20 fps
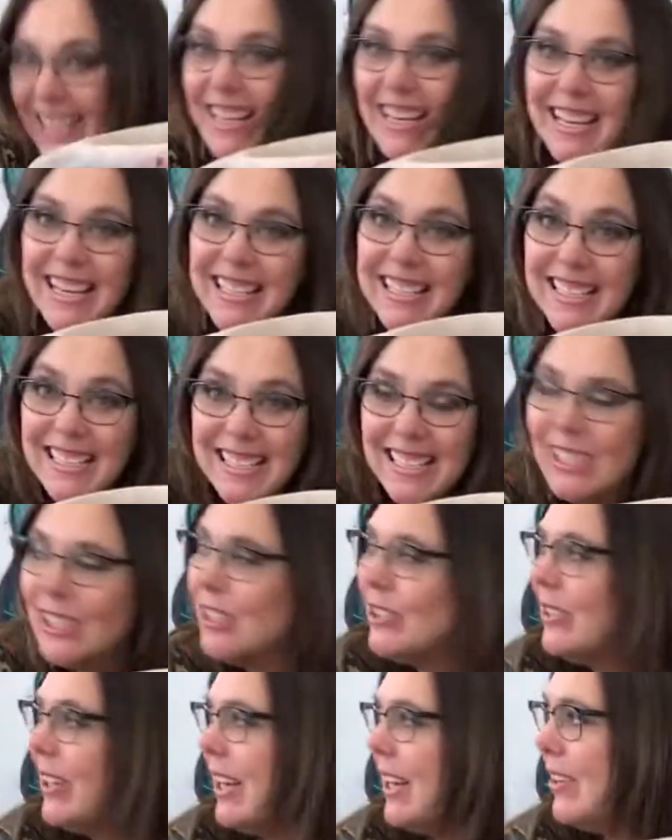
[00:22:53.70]
It's
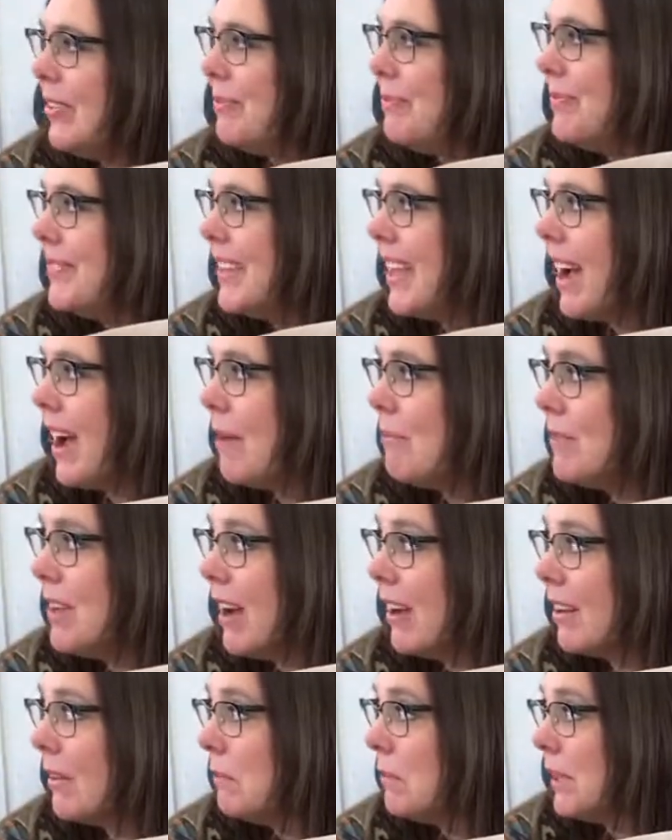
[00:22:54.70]
still I'm
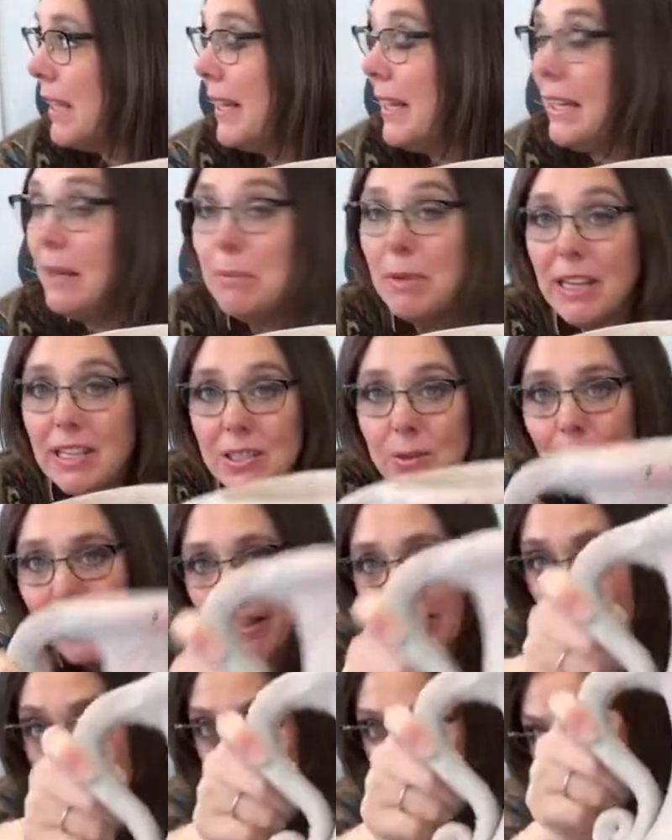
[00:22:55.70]
not complaining because we
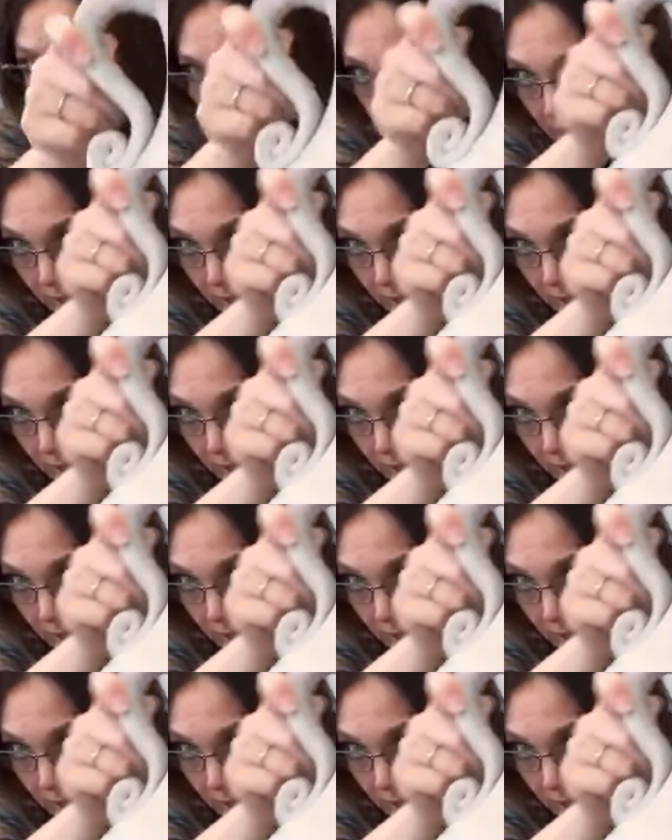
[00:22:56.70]
have sun